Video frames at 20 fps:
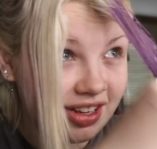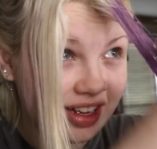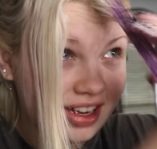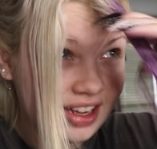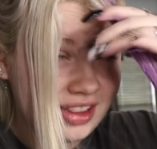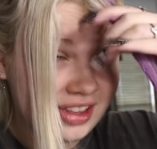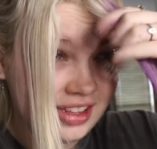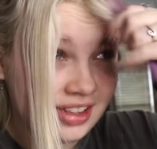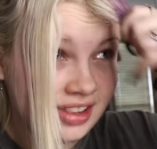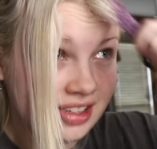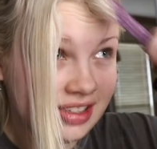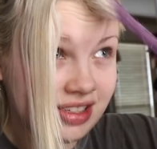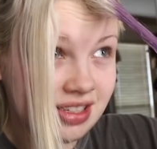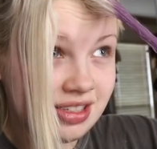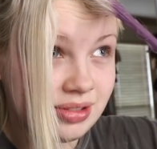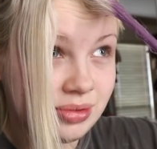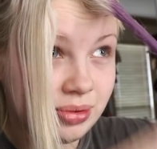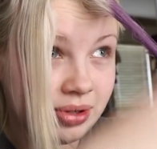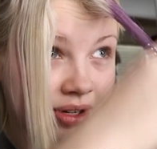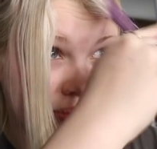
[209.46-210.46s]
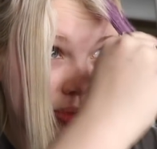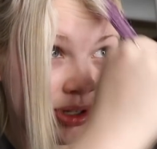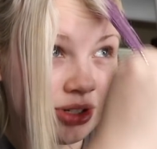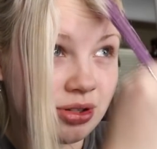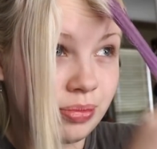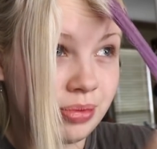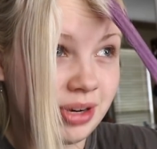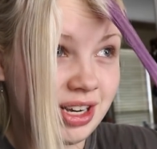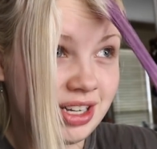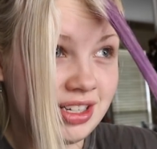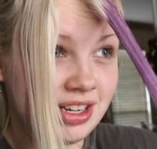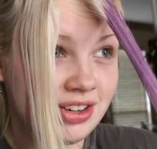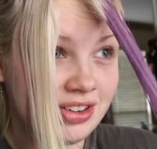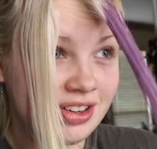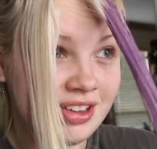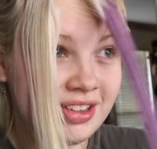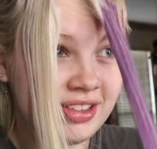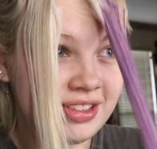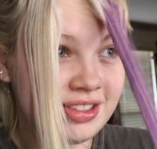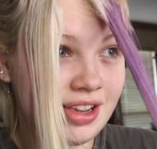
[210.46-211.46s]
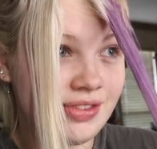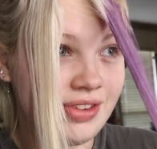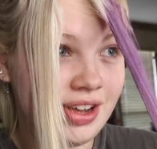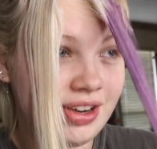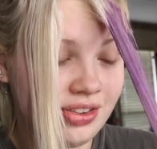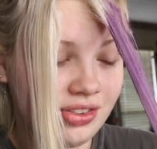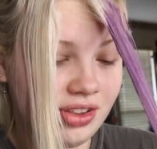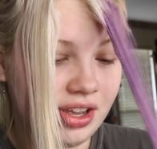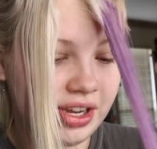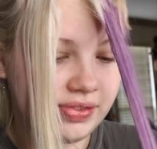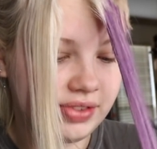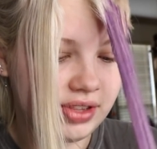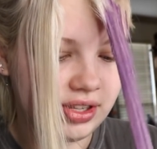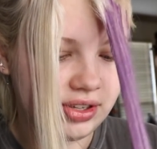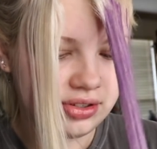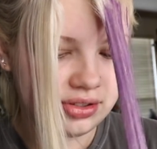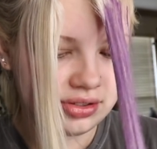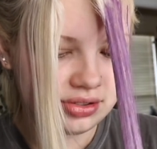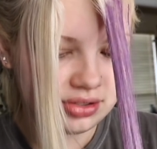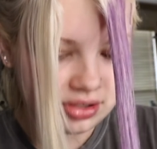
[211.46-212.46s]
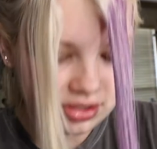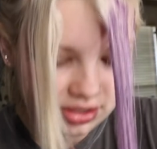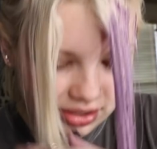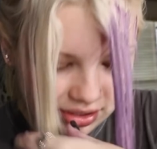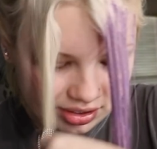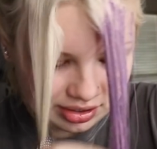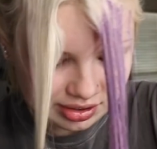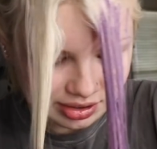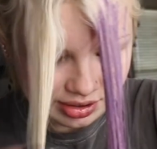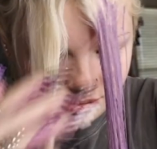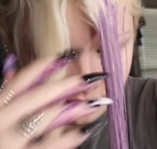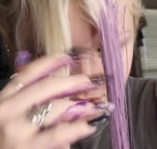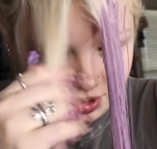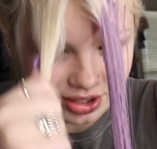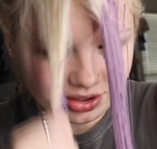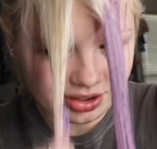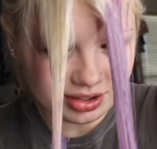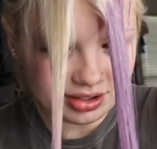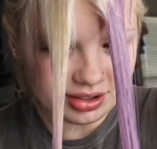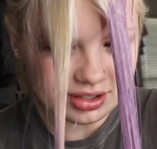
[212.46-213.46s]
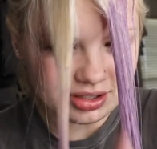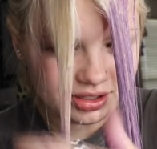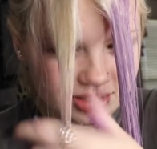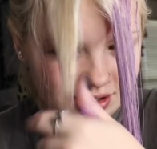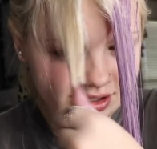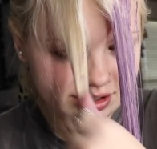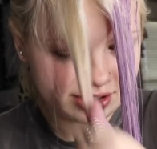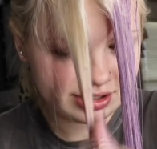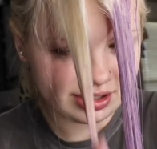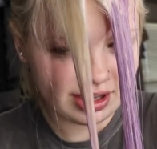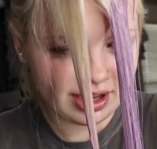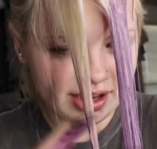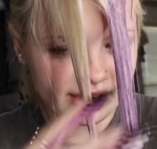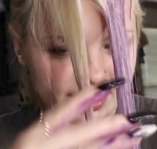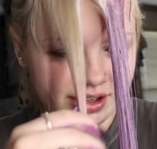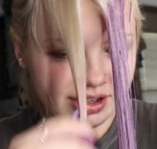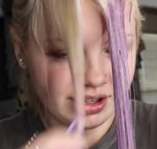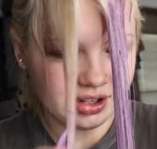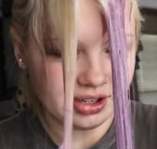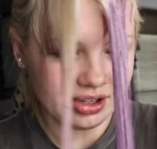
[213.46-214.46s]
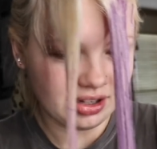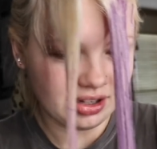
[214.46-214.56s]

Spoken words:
I think this is what a mental breakdown is. I've had a lot of those, but I think this is just like